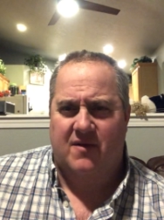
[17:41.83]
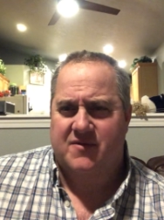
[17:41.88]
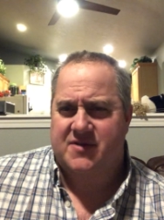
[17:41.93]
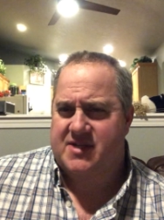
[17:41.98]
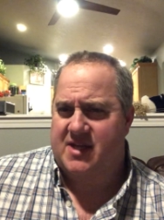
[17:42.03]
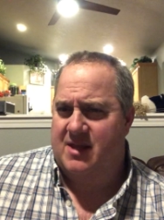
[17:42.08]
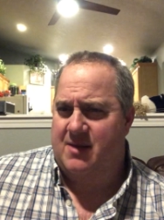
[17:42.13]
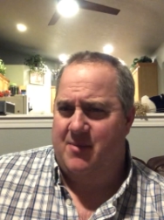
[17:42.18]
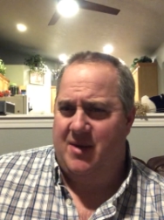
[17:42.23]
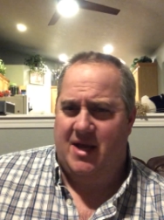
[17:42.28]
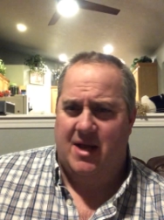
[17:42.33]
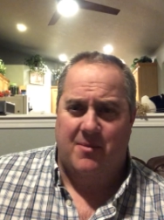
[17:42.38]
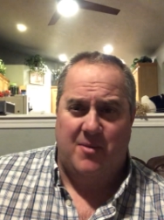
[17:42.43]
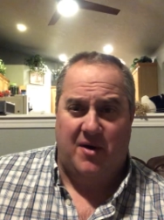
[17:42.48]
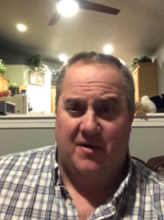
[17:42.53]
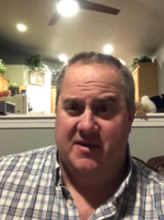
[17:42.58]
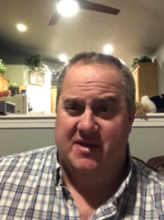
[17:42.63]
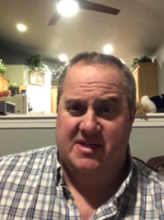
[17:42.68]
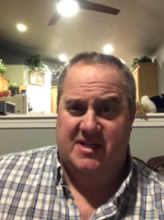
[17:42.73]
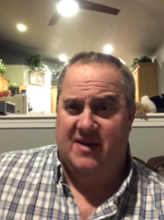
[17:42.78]
All of a sudden they become
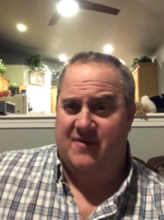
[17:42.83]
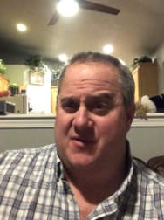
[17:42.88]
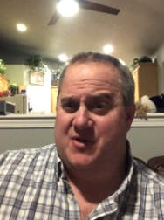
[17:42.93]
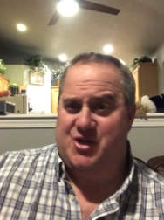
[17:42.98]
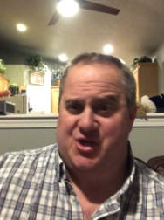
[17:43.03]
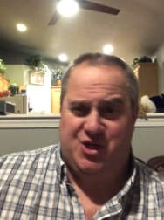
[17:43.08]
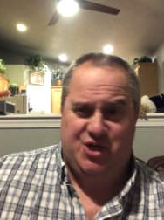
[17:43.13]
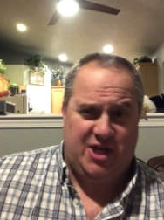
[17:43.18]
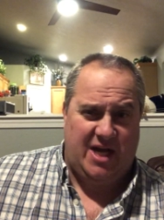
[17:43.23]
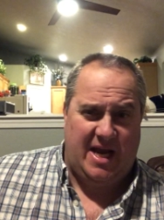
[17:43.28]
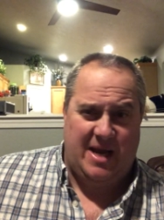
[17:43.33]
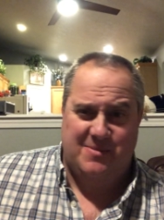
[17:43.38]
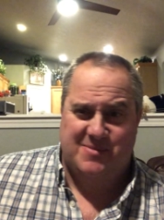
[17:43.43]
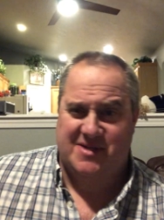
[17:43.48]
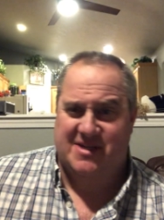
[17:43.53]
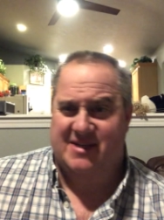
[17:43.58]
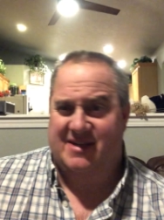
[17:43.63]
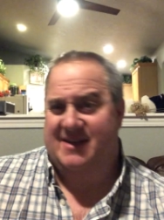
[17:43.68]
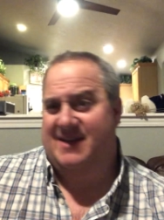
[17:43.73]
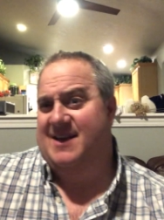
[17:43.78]
all these different
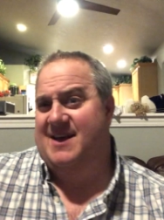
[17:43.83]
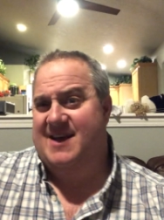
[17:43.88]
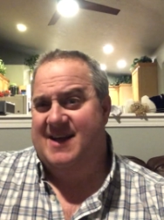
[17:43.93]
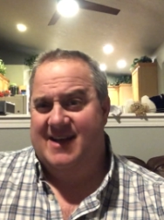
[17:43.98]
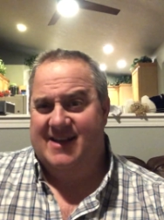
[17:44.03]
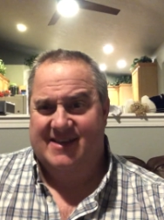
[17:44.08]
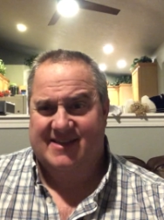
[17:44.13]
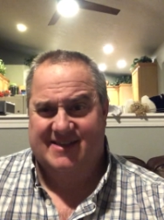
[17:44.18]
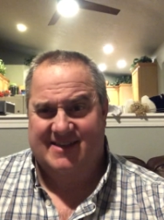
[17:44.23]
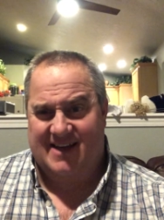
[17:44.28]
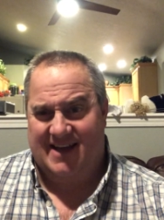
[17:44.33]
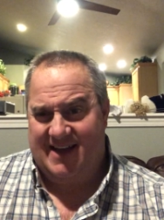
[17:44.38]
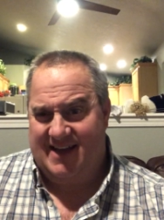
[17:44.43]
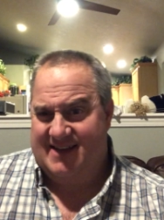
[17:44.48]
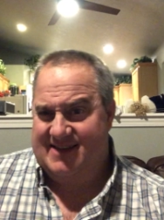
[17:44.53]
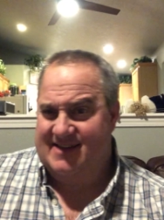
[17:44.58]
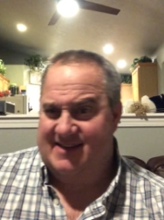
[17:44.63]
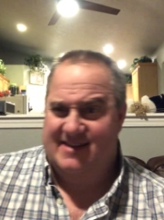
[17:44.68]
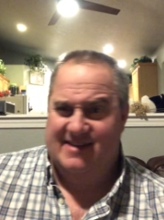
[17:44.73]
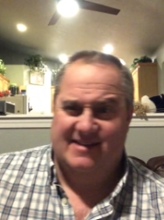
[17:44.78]
shapes and
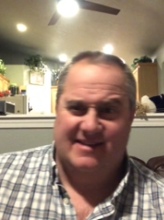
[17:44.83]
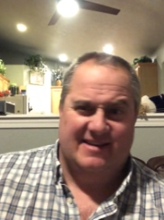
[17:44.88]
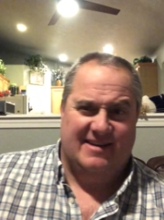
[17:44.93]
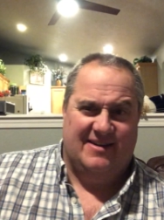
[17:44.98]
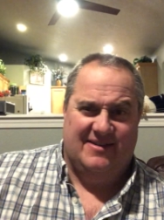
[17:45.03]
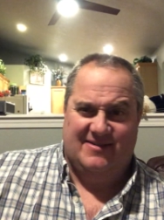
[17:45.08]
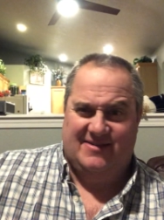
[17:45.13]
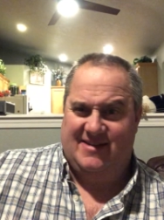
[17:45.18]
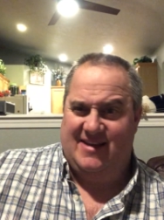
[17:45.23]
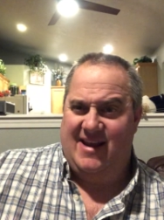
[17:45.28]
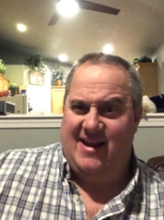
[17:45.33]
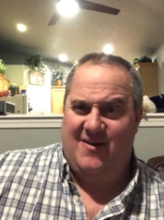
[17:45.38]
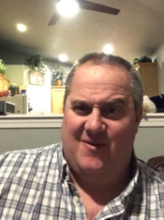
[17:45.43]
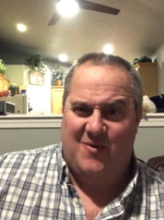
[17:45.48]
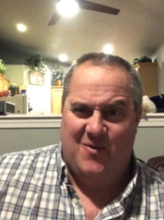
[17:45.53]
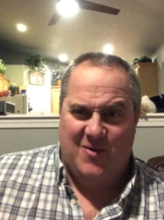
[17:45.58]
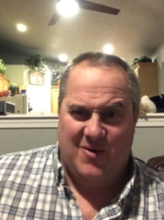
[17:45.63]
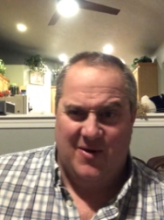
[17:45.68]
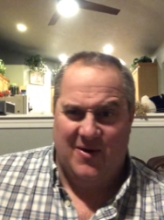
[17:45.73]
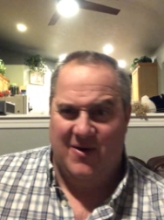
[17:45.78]
sizes, and they're
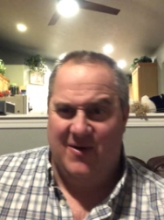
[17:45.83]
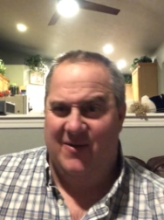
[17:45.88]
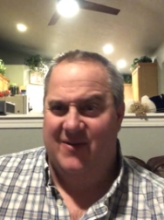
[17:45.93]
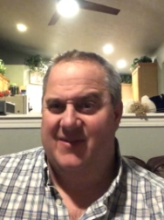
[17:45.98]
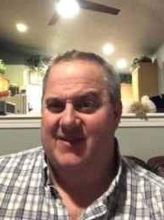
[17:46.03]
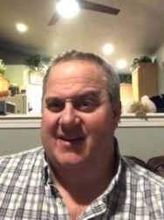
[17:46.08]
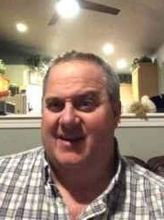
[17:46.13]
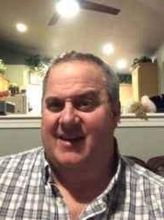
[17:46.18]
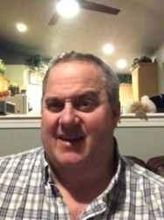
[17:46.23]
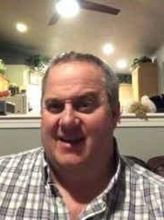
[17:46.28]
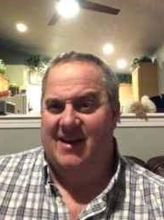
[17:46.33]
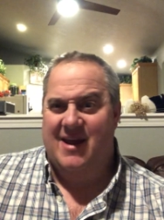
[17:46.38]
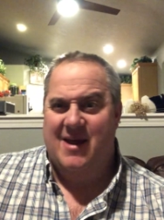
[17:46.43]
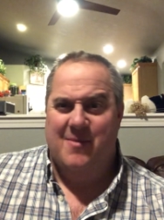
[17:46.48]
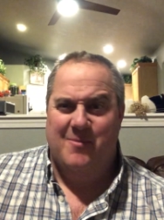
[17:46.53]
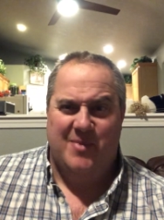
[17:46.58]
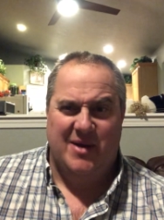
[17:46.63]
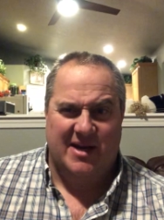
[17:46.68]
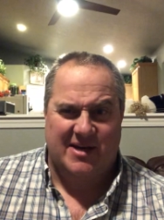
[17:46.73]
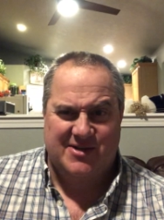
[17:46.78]
saying words and
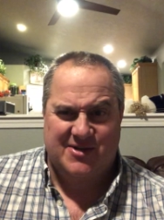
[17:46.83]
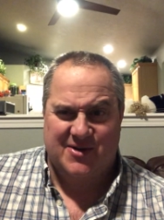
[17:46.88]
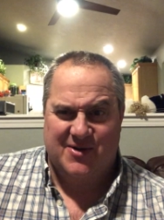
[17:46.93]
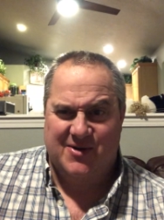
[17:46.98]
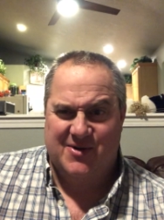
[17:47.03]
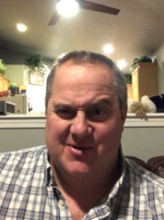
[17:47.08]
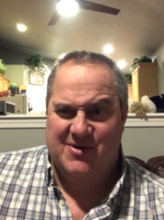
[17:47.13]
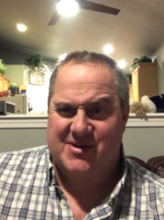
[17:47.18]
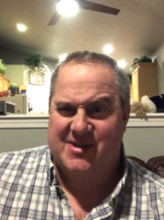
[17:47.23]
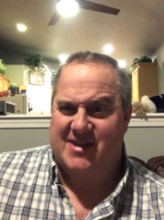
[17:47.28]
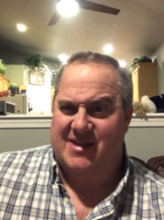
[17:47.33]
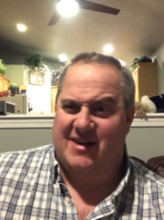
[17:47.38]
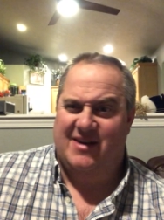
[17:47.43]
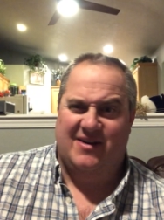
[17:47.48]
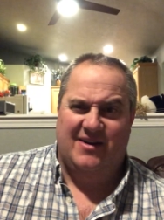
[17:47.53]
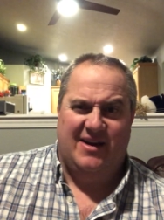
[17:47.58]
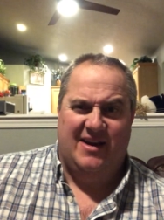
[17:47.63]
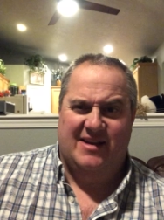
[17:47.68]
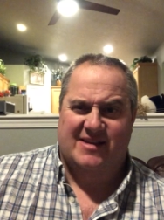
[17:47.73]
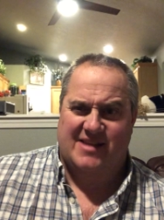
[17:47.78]
pictures, and
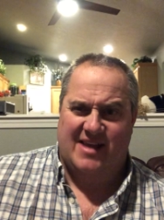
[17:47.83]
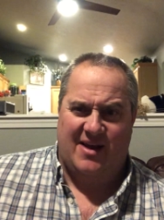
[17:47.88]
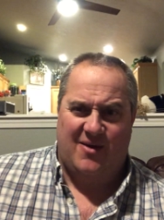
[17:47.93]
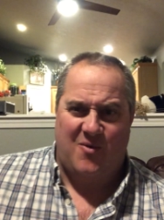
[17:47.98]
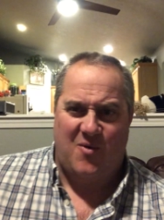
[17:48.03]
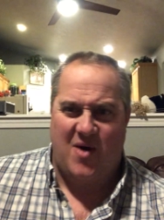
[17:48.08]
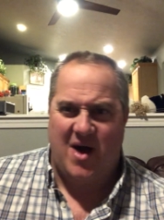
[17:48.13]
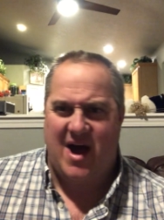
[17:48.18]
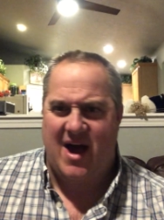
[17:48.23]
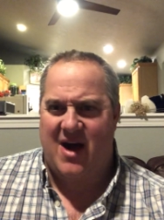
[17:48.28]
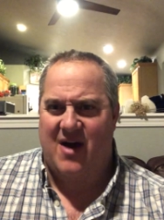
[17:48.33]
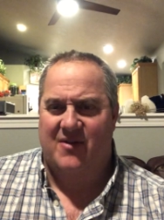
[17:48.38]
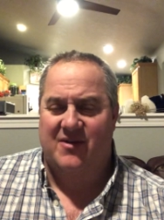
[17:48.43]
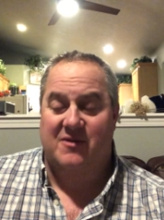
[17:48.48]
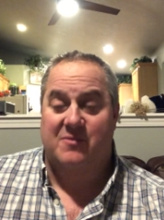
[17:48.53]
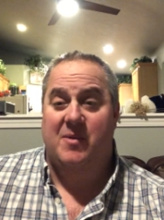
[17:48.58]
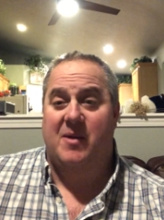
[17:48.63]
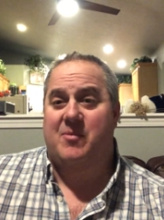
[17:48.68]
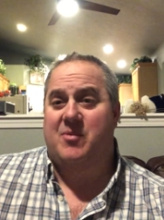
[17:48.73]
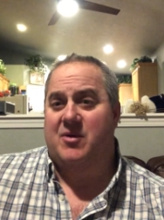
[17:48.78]
they're it's like wow,
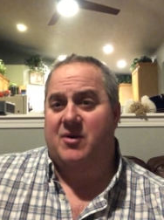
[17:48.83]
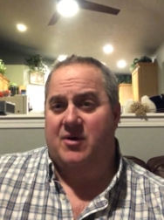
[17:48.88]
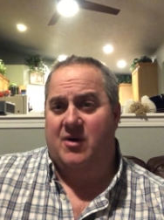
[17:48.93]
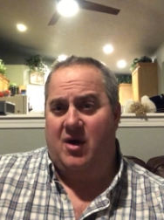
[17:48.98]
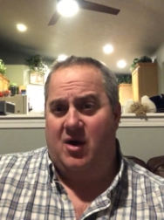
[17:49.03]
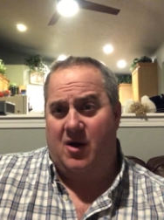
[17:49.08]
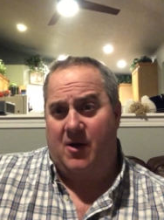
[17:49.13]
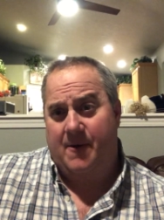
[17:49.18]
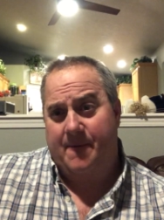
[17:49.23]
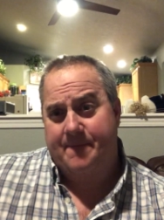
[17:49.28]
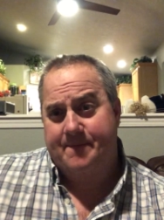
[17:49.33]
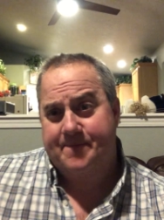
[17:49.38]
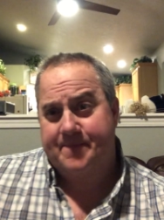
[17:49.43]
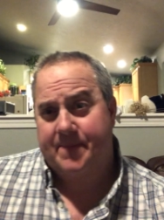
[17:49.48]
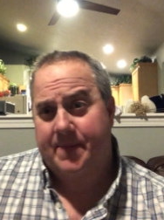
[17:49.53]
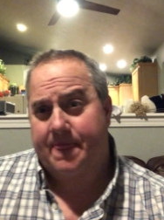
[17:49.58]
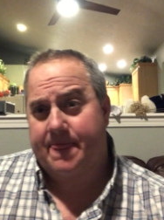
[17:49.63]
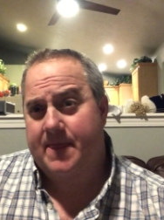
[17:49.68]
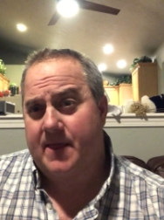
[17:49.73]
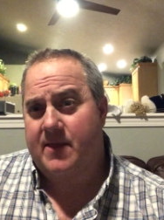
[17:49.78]
these people are all
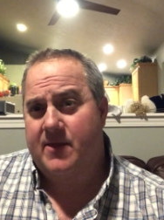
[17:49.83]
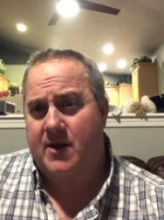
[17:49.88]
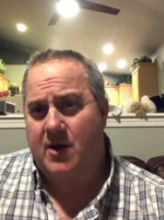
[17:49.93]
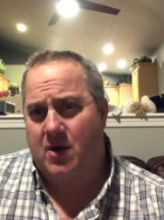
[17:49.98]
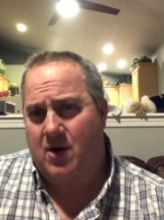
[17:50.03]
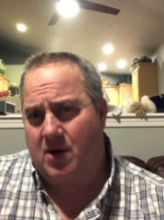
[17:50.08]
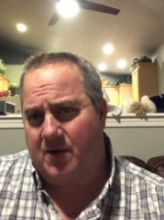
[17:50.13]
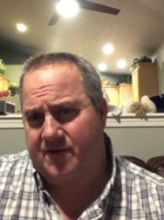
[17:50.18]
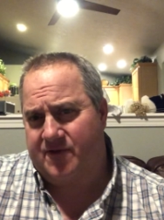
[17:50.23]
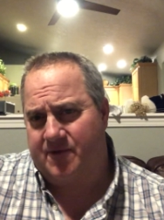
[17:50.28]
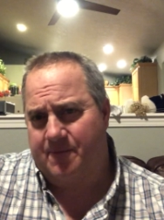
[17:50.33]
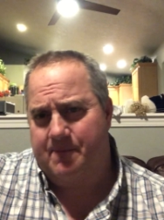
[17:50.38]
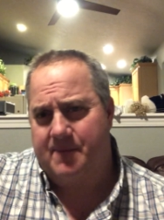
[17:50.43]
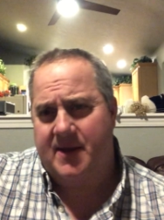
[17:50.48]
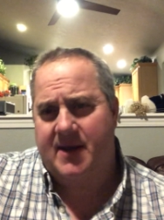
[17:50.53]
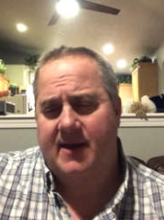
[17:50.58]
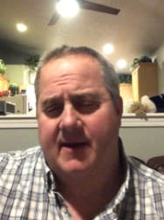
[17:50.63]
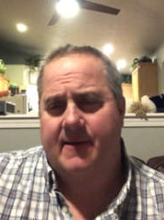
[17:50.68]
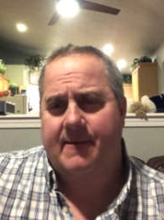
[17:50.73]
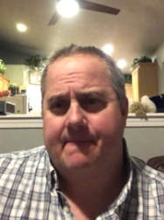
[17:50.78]
they're all
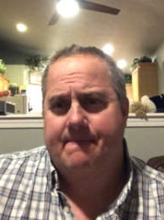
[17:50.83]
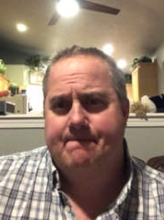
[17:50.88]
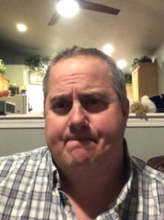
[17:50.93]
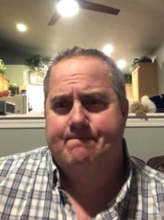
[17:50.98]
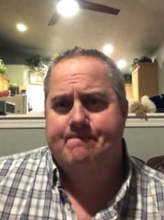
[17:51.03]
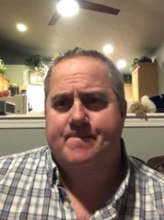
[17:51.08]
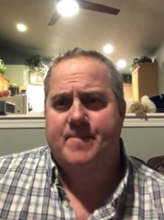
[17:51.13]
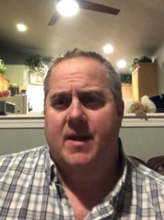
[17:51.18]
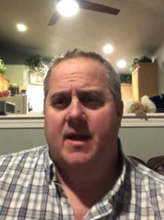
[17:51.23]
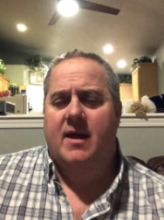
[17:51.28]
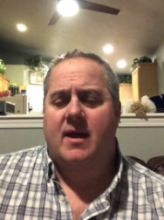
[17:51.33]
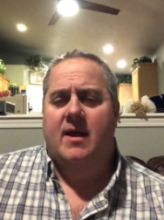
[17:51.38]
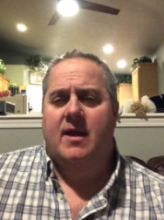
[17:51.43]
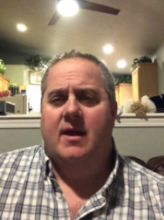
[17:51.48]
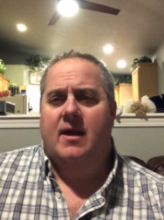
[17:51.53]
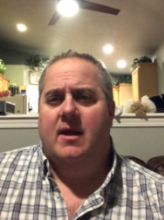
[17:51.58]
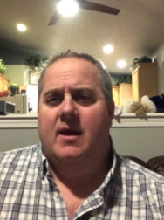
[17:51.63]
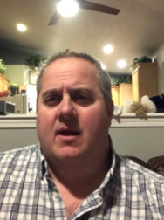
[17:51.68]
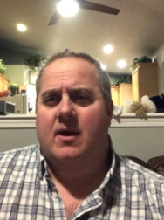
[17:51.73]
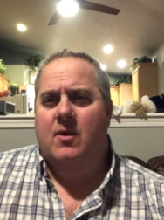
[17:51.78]
submitted.
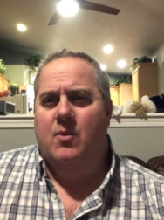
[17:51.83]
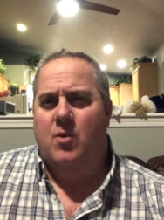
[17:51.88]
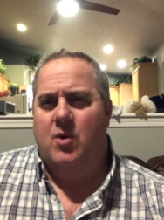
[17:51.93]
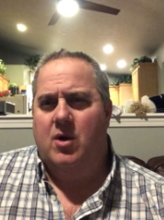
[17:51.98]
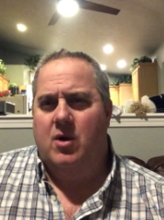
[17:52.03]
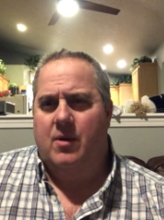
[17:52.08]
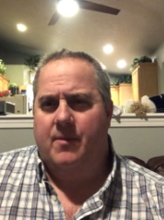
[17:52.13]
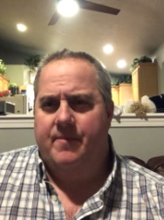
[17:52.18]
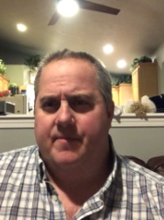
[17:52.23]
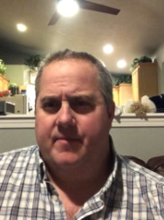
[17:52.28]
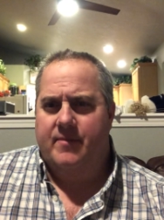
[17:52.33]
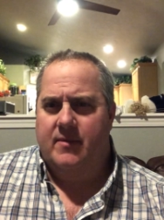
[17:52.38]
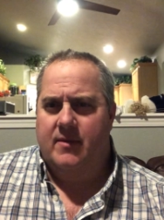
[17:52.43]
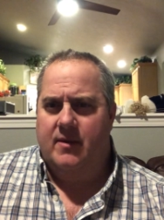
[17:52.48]
Well,